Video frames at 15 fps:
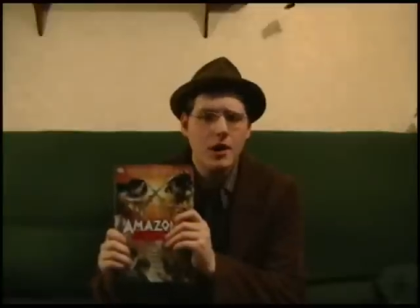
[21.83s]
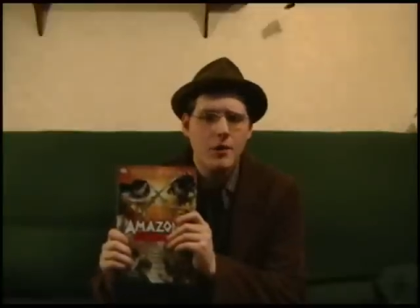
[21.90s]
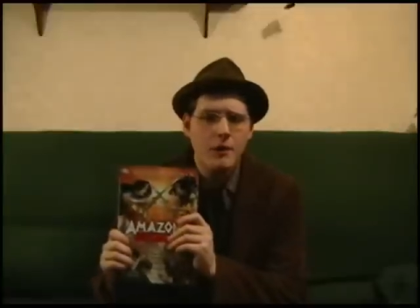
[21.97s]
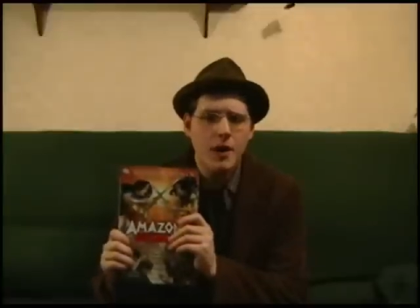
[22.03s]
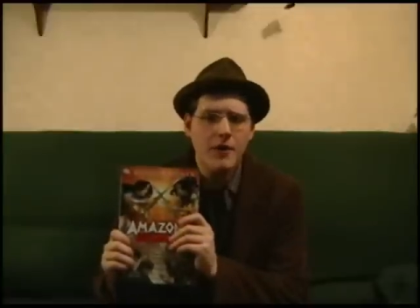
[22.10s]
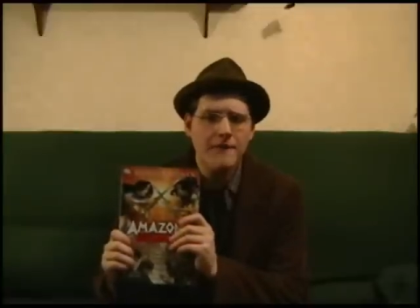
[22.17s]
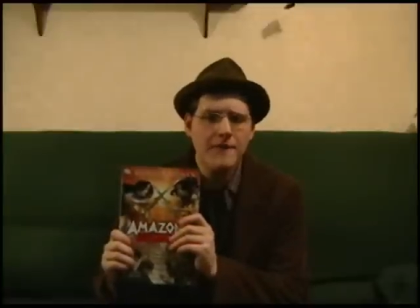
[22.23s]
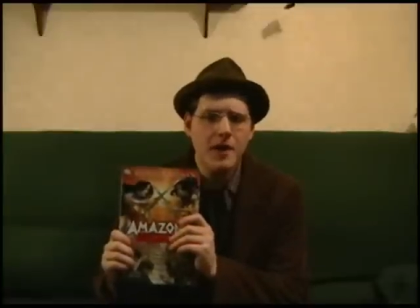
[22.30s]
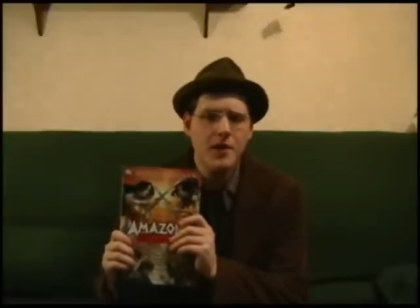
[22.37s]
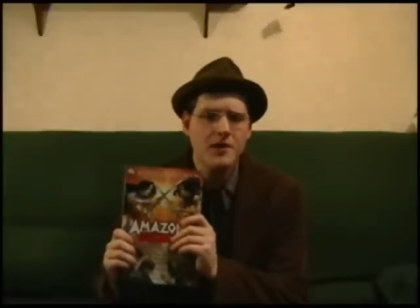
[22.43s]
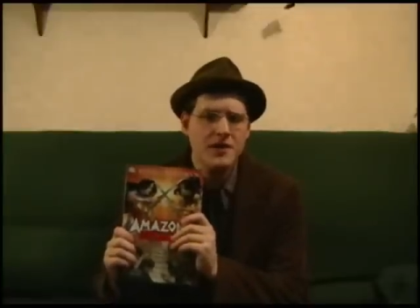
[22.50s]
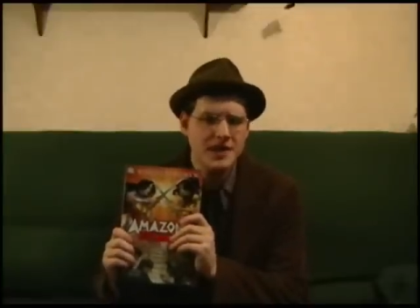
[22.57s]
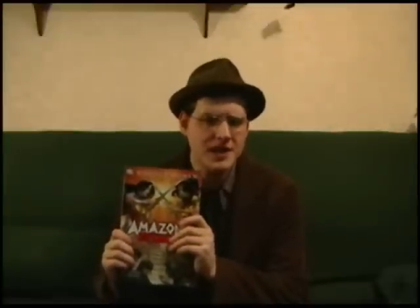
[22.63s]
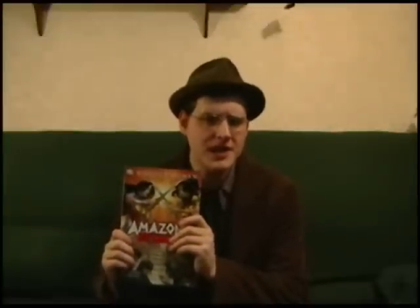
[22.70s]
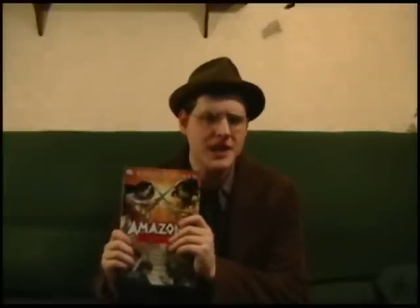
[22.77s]
Well,
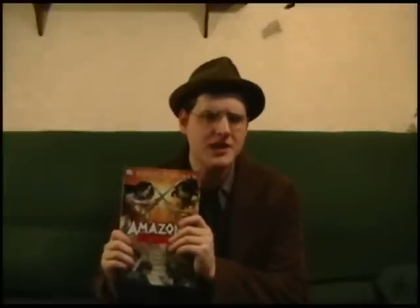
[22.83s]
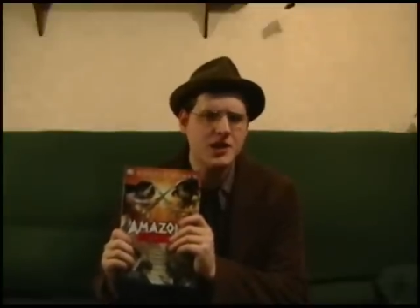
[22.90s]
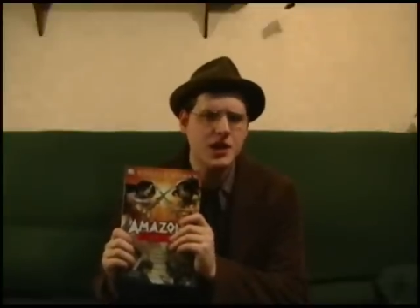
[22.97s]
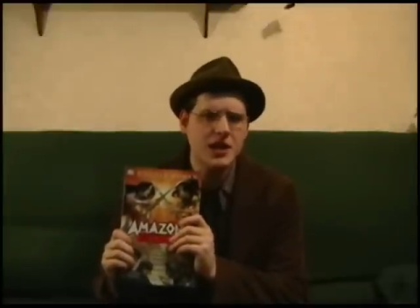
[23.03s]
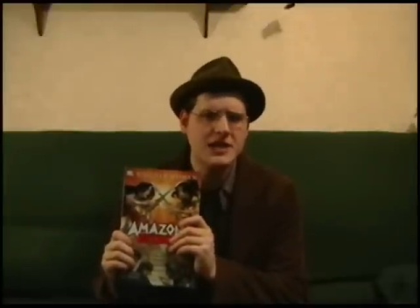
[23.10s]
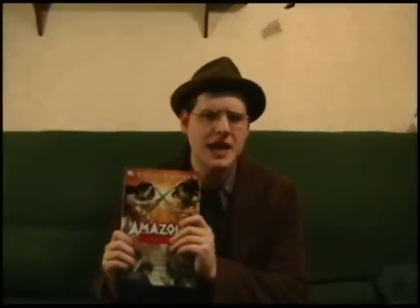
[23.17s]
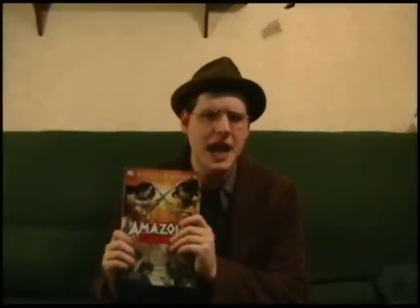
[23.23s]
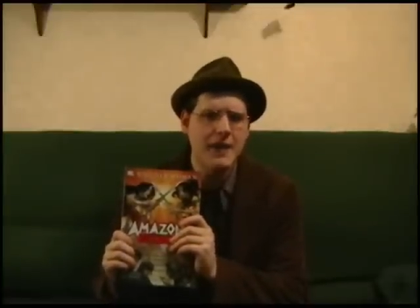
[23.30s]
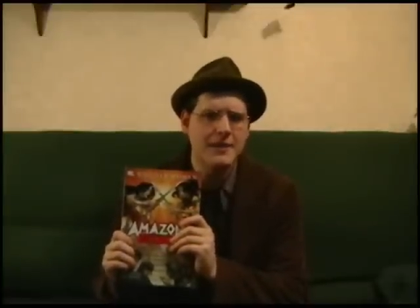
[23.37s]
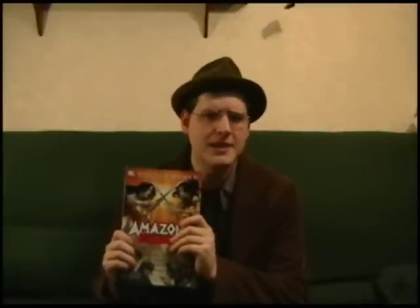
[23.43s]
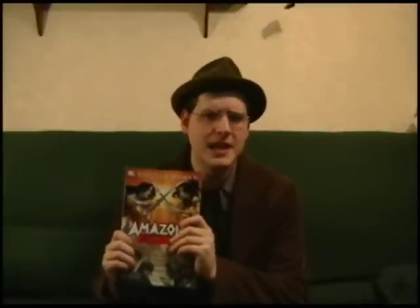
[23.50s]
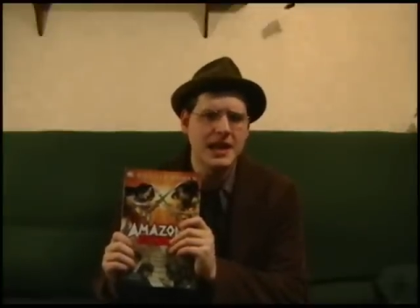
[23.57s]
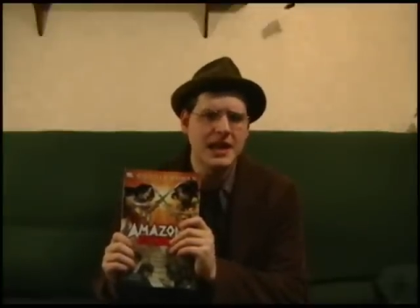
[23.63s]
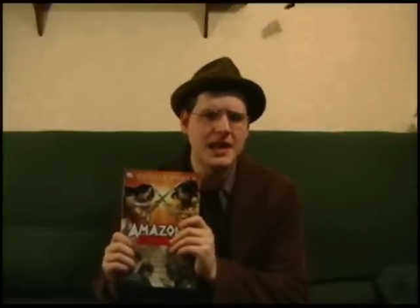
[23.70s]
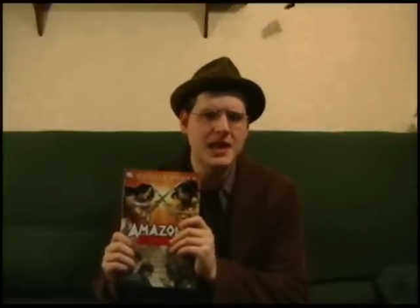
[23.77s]
folks, this is as good a time as
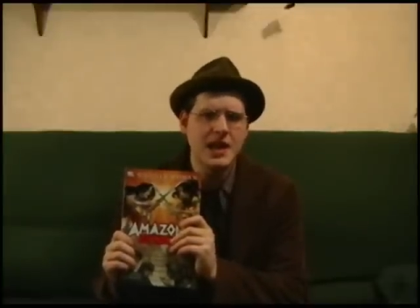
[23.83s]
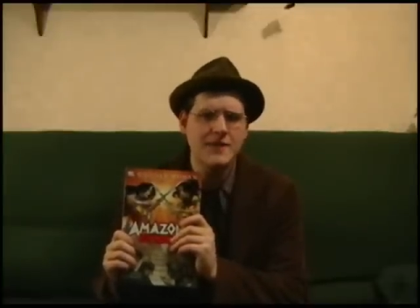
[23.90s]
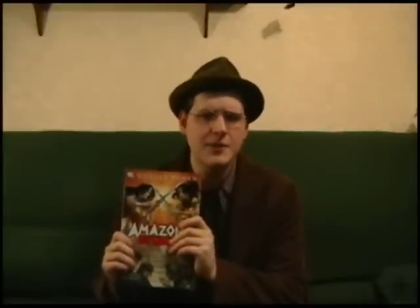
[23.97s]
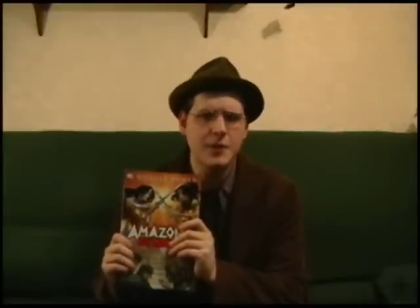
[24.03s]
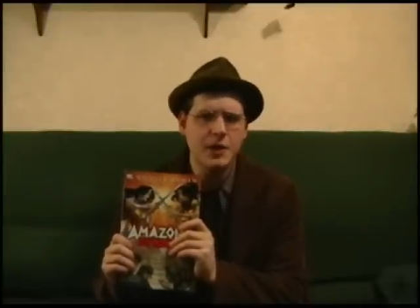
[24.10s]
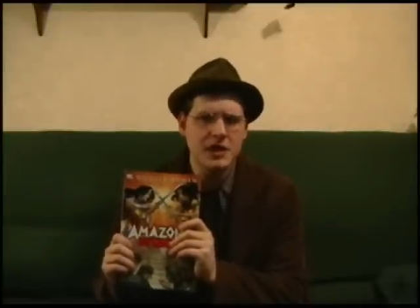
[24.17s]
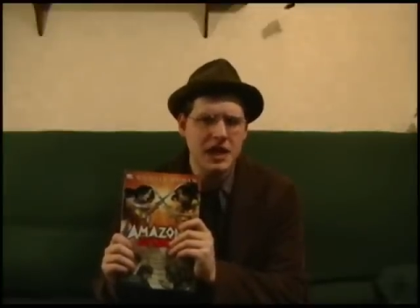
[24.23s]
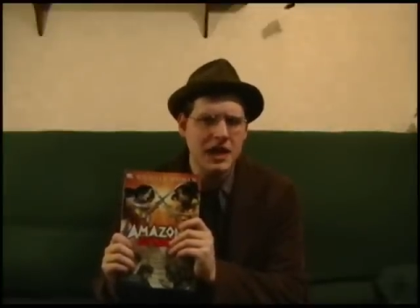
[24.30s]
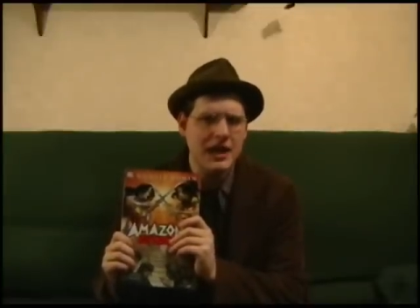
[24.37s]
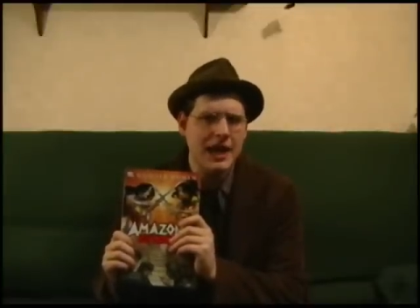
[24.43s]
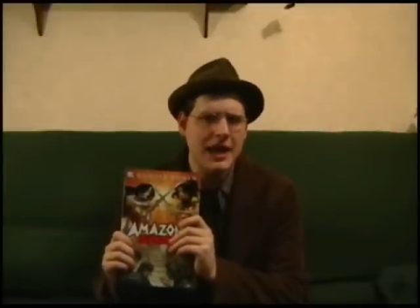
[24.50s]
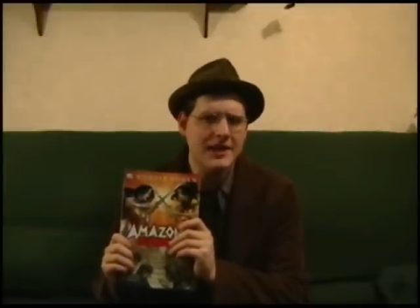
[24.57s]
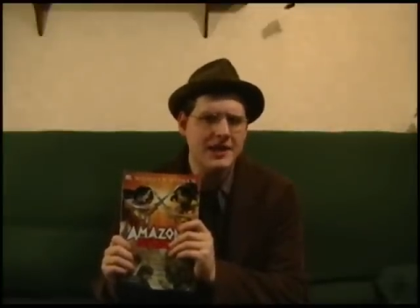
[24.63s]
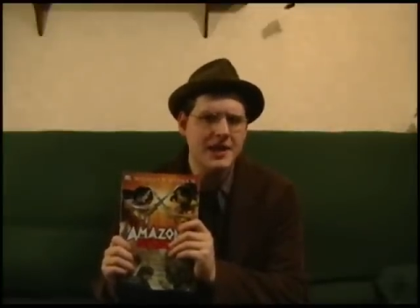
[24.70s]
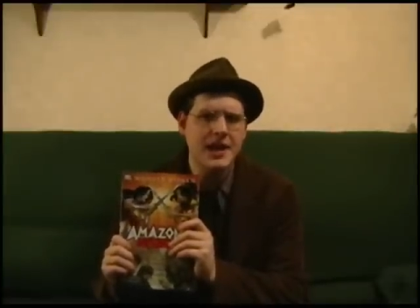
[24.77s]
any to give you a little
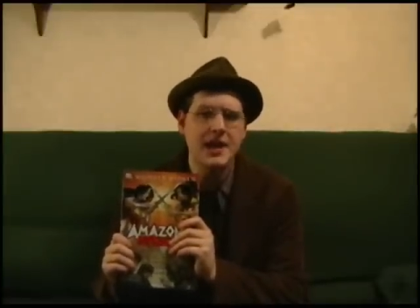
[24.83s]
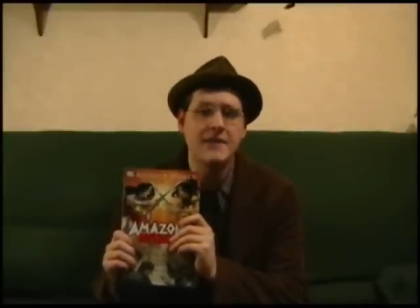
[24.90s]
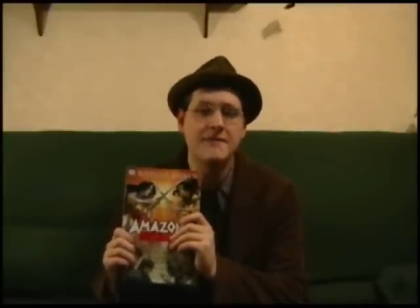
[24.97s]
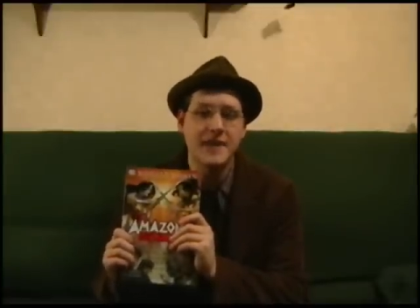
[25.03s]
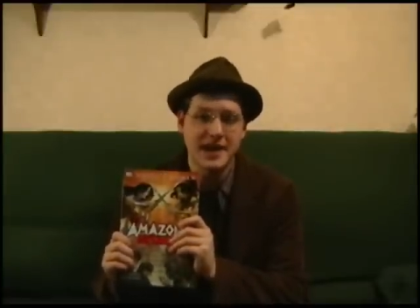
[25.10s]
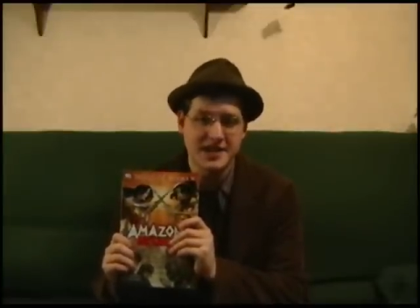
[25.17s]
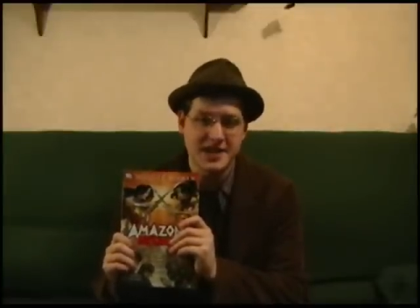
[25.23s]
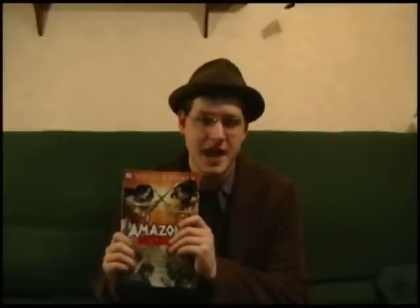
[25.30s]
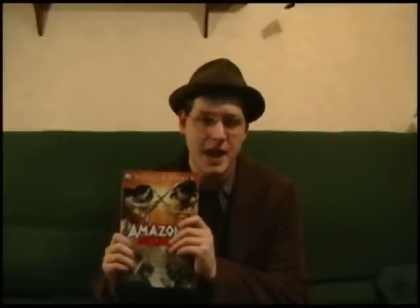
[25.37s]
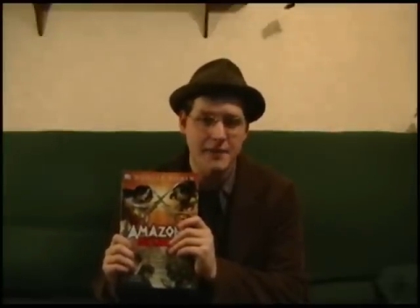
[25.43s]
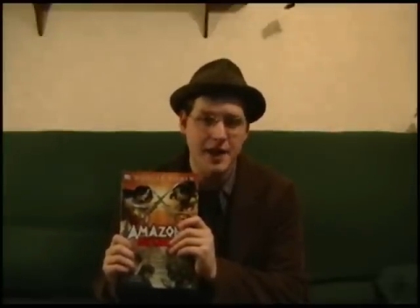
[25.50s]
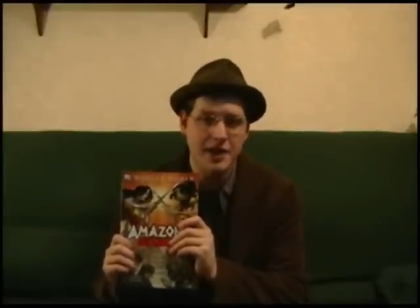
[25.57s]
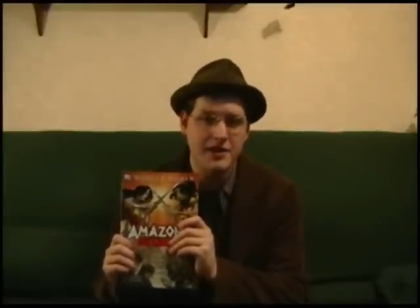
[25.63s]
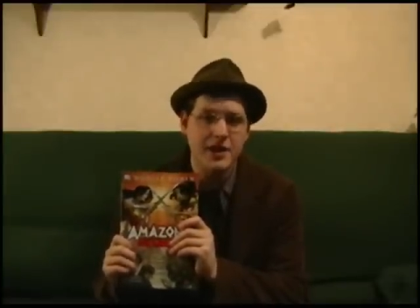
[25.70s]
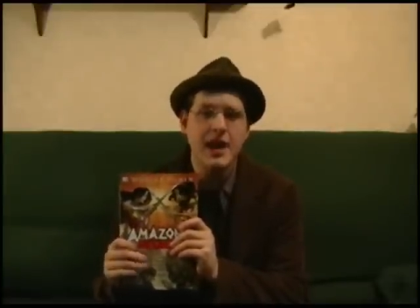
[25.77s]
lesson in event
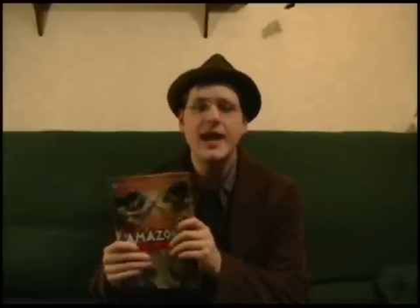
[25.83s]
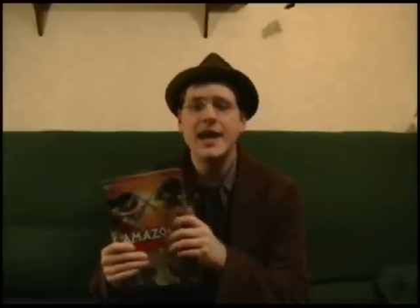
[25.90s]
comics.